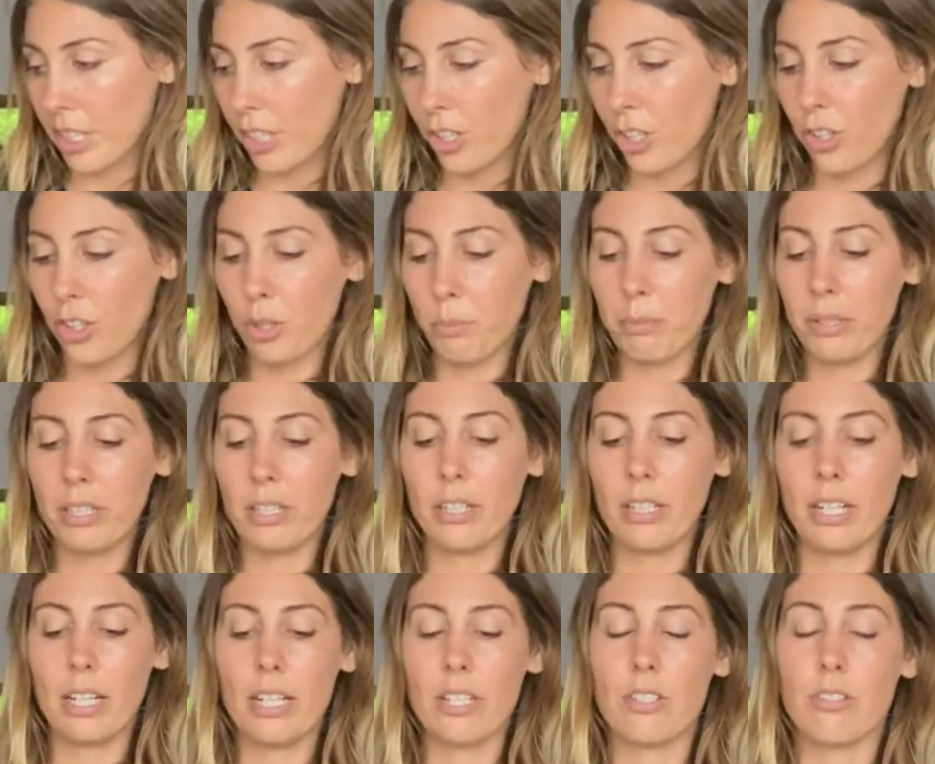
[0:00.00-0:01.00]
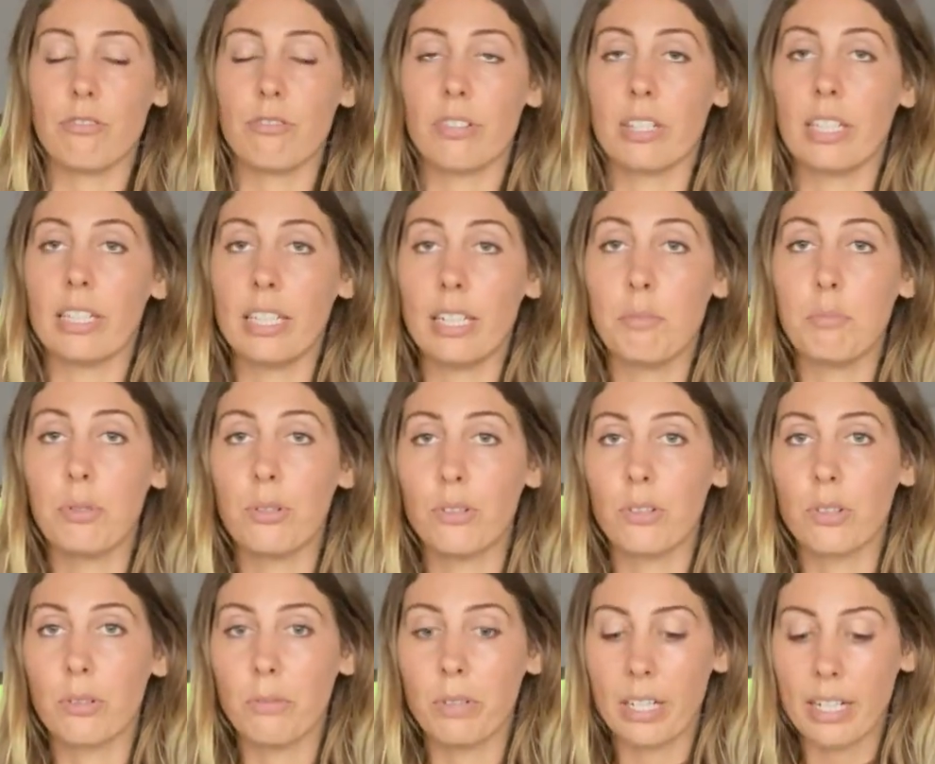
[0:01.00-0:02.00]
Cumin is a really
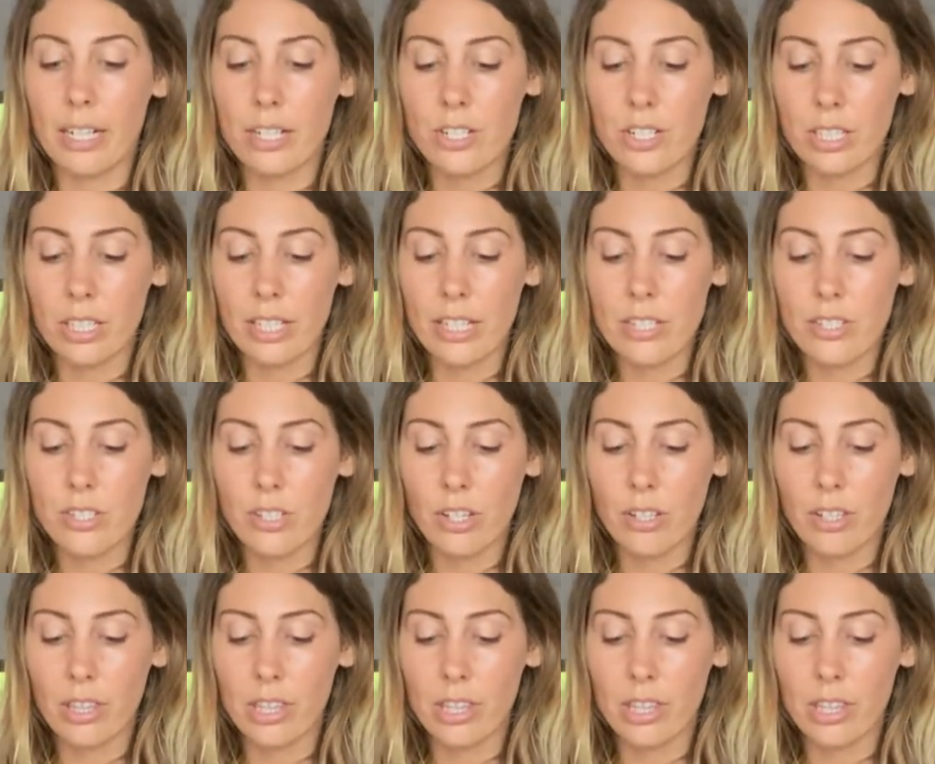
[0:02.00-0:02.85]
important one actually, so